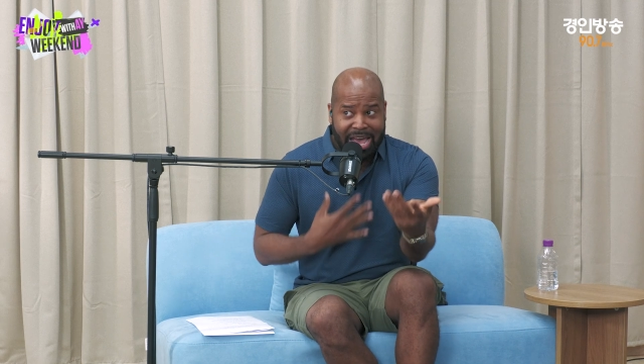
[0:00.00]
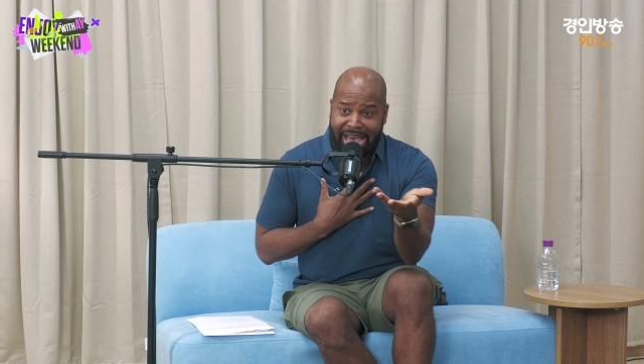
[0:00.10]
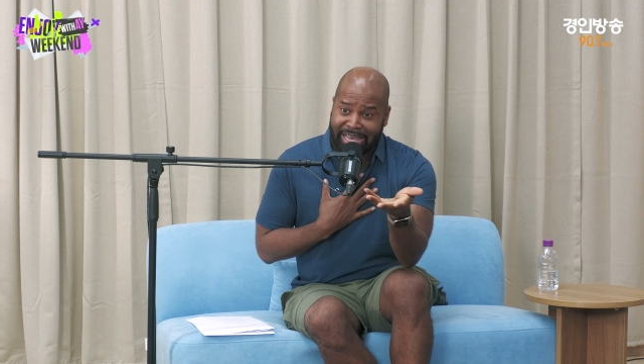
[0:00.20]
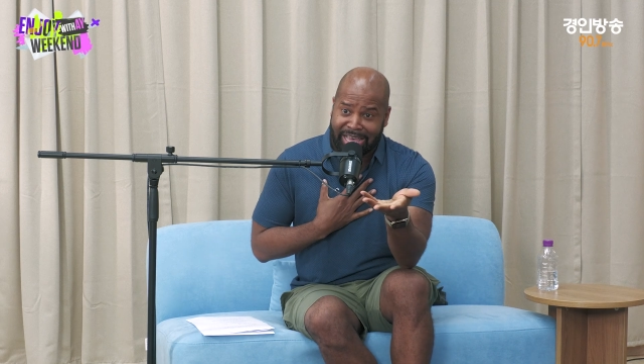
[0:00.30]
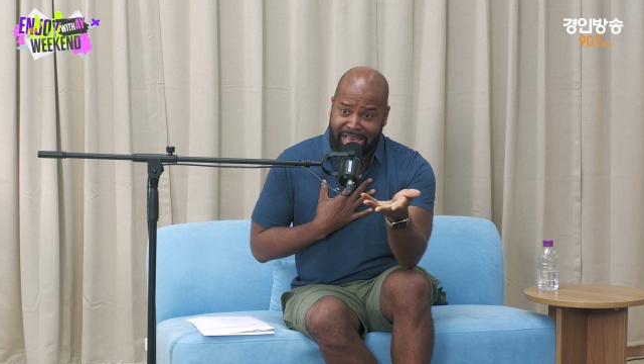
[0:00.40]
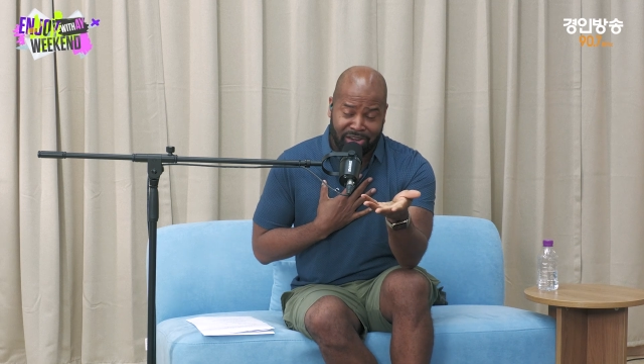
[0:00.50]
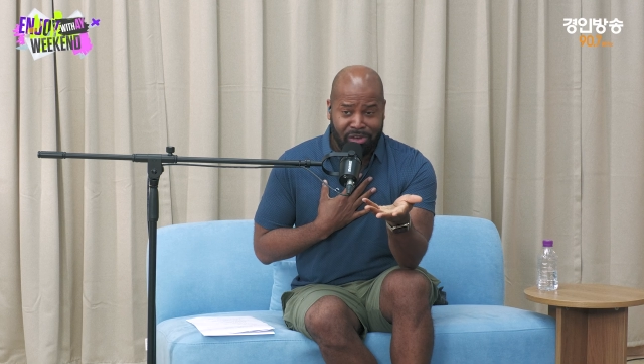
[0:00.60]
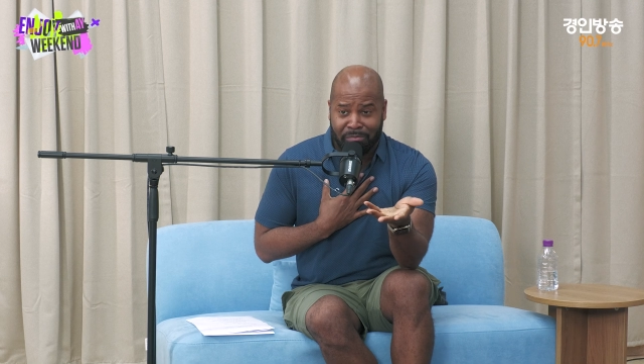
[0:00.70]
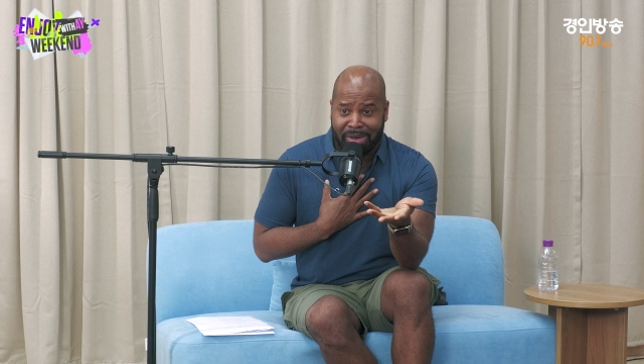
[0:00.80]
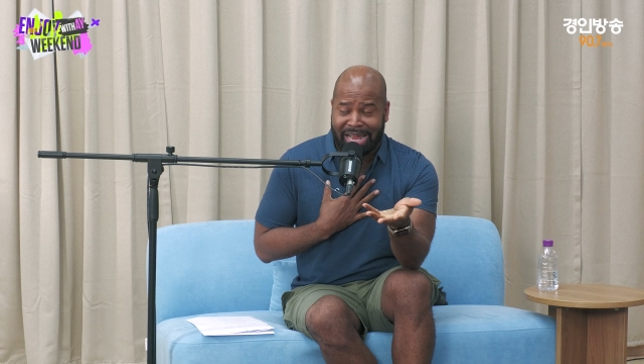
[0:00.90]
I got
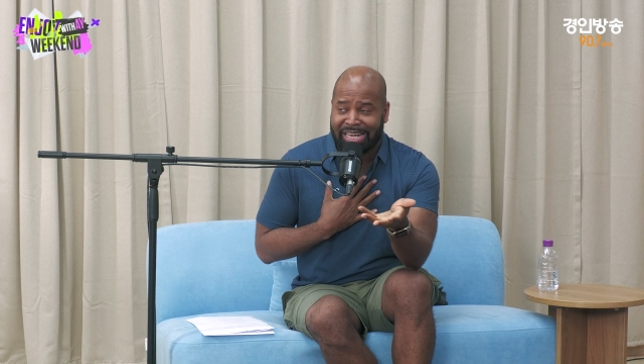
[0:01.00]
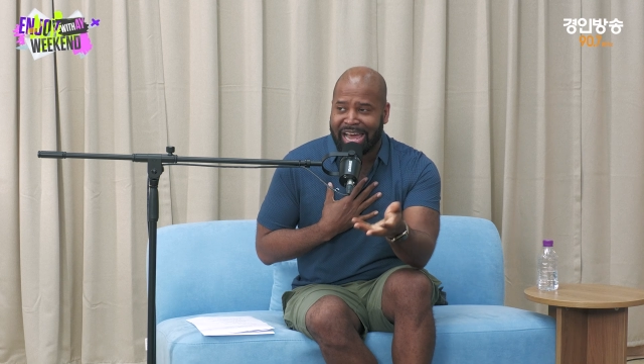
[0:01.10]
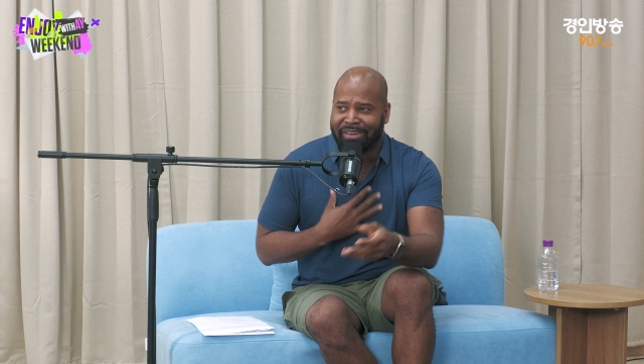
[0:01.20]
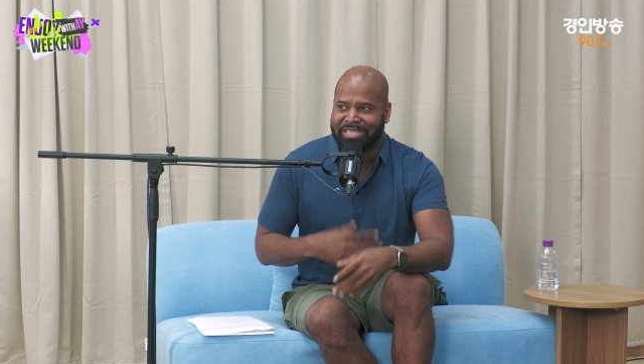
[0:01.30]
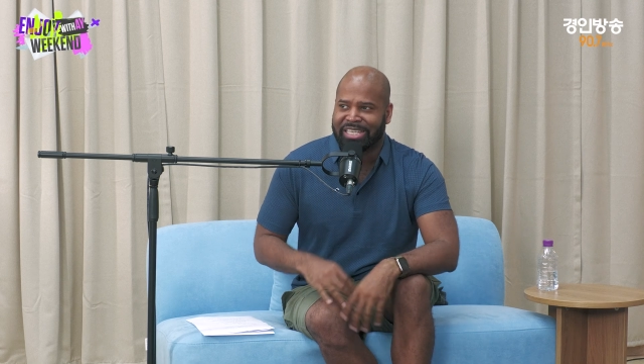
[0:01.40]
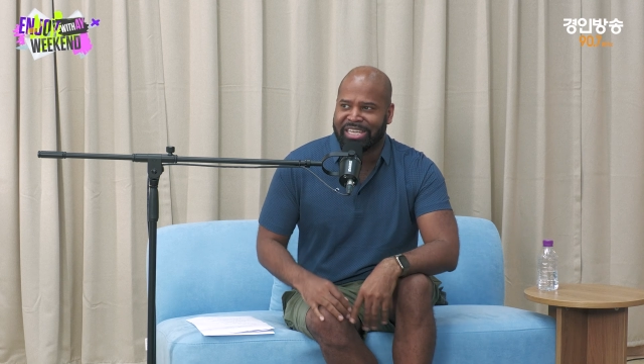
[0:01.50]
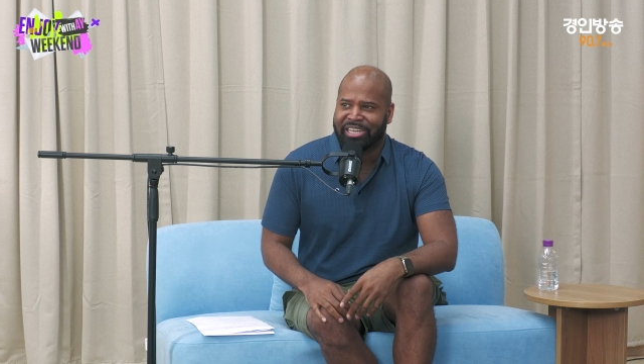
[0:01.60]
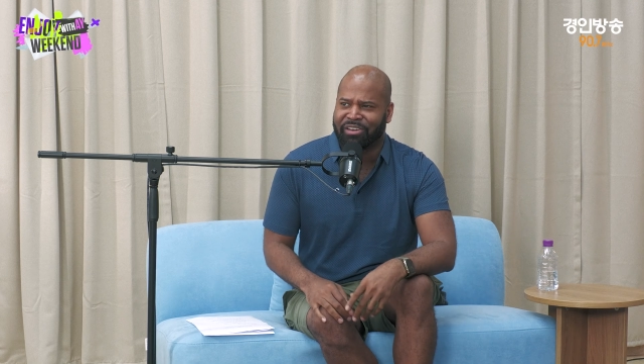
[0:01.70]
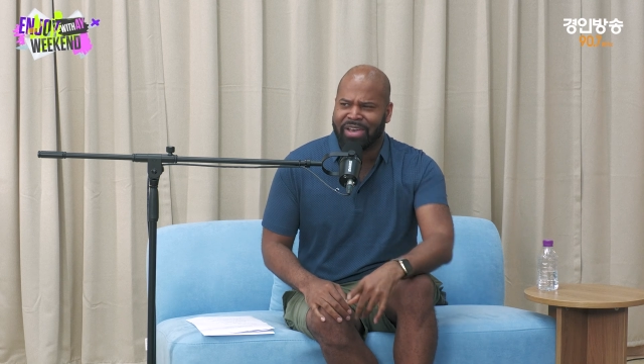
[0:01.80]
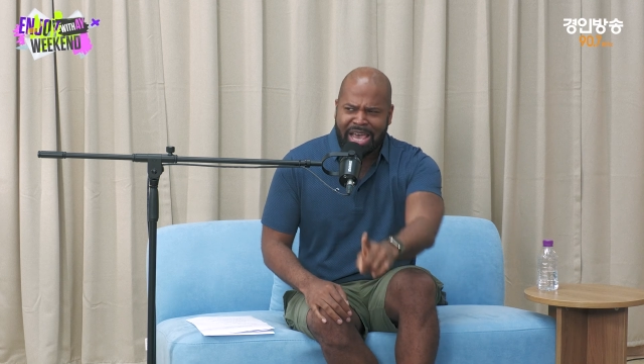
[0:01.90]
all my life to
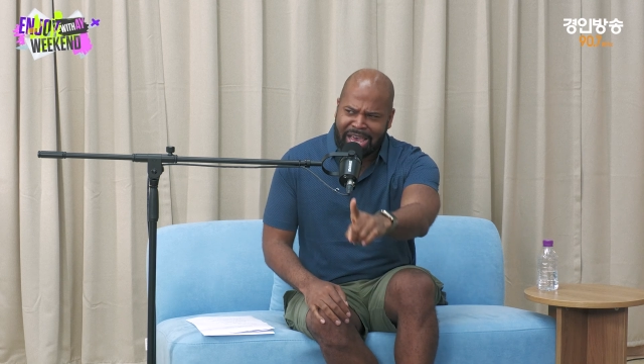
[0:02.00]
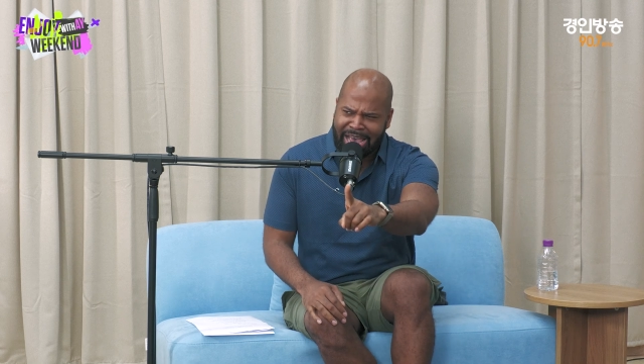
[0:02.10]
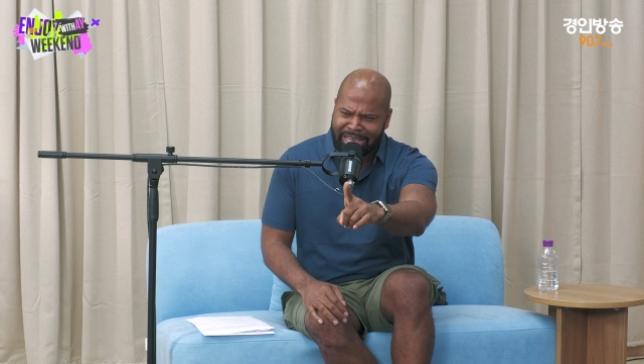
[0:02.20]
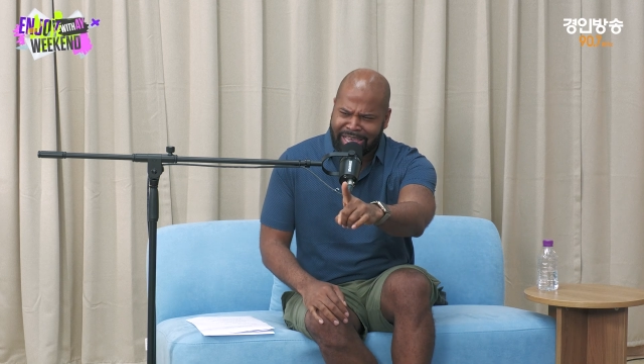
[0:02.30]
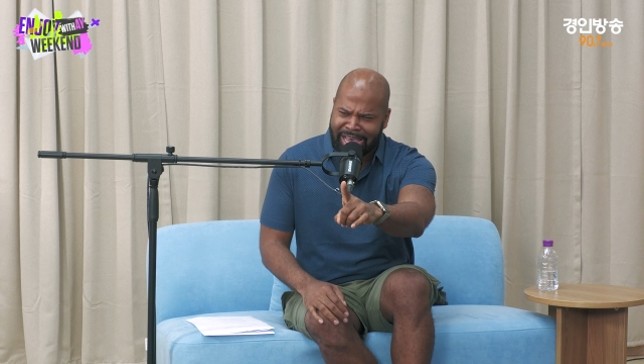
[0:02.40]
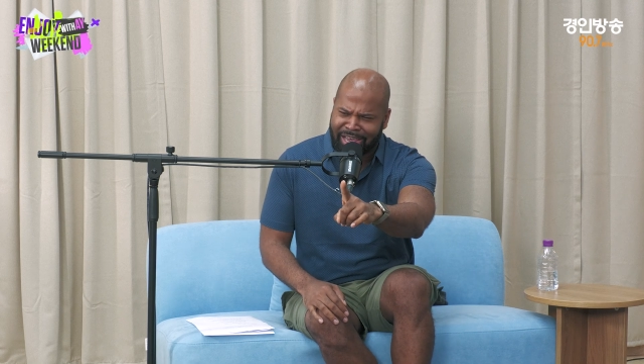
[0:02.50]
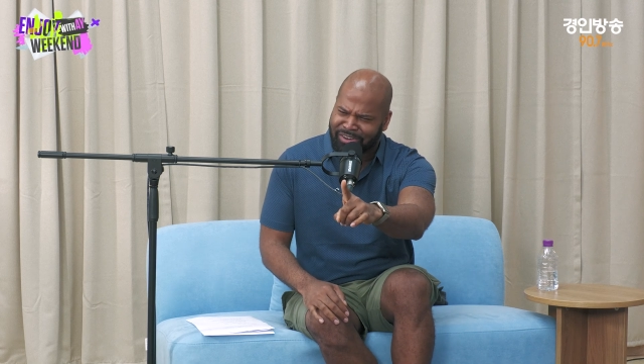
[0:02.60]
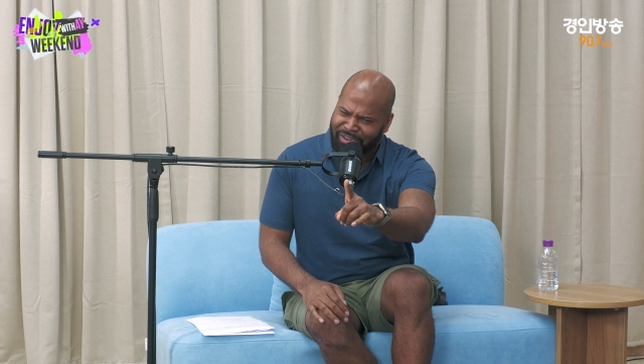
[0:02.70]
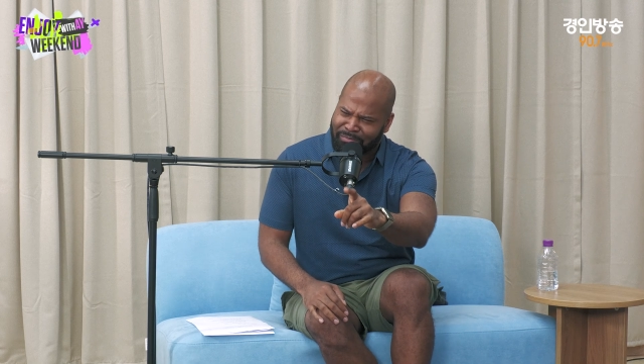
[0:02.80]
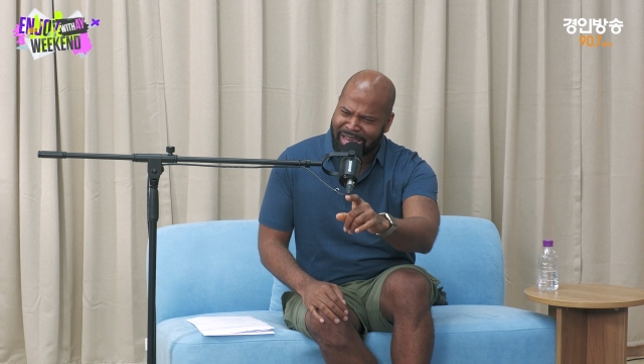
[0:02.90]
live, I got
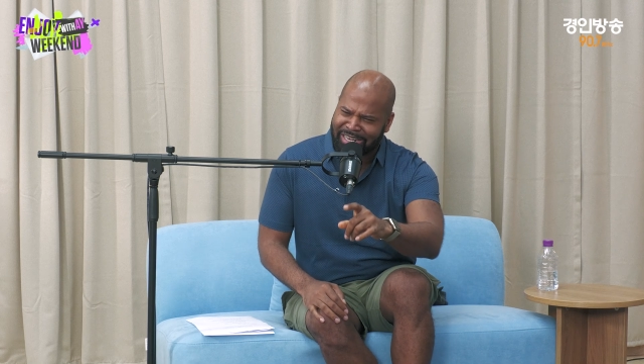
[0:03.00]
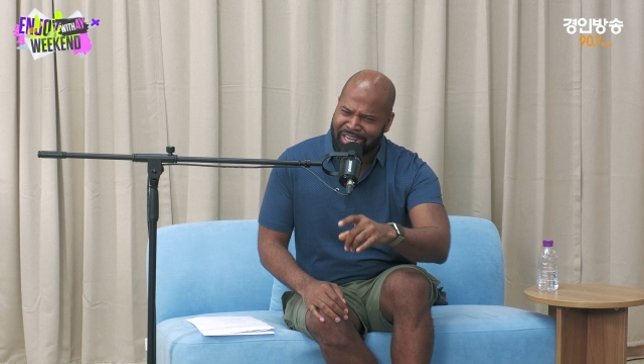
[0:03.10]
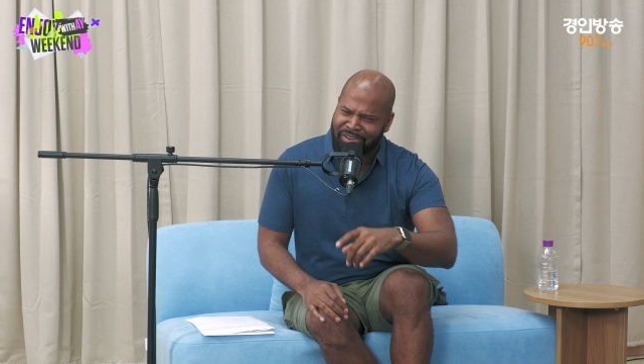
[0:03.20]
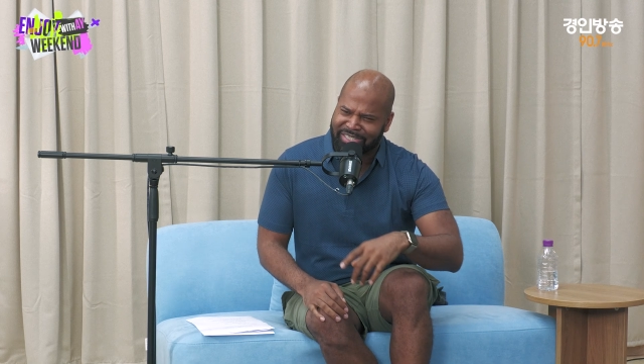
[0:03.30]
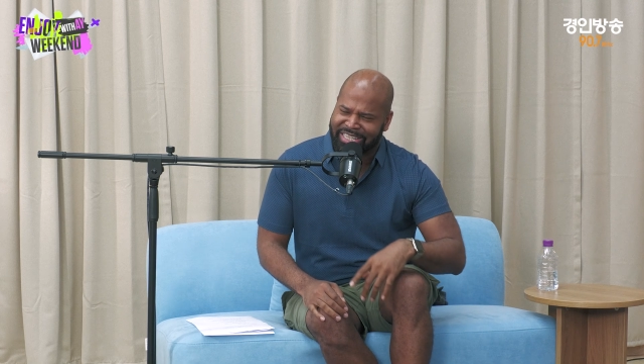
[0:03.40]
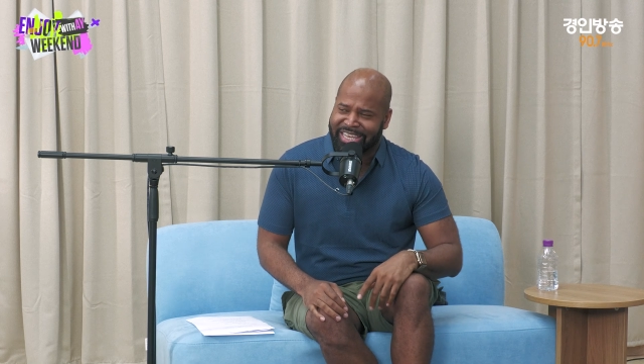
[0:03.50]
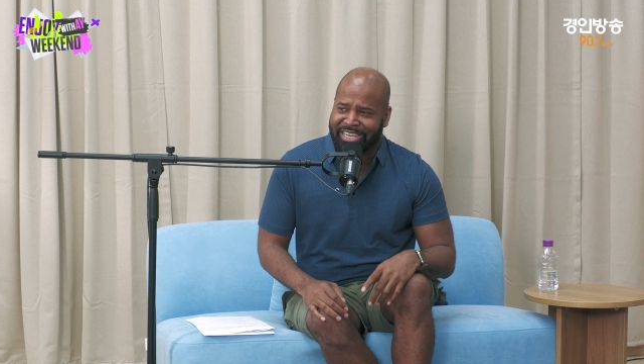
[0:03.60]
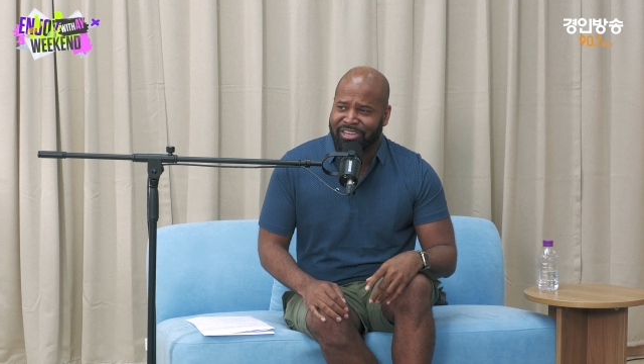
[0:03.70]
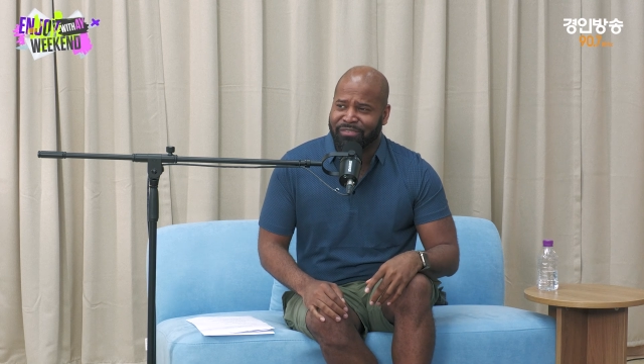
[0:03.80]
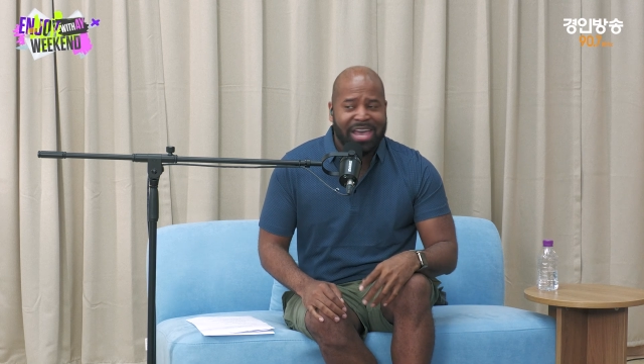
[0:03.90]
all my love to
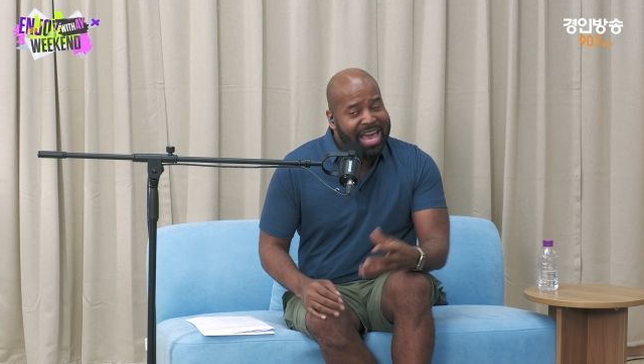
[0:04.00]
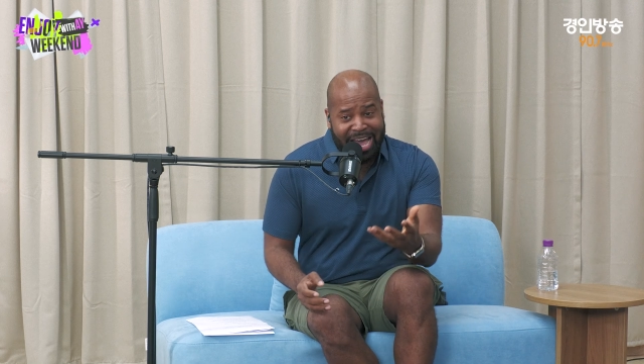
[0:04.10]
give.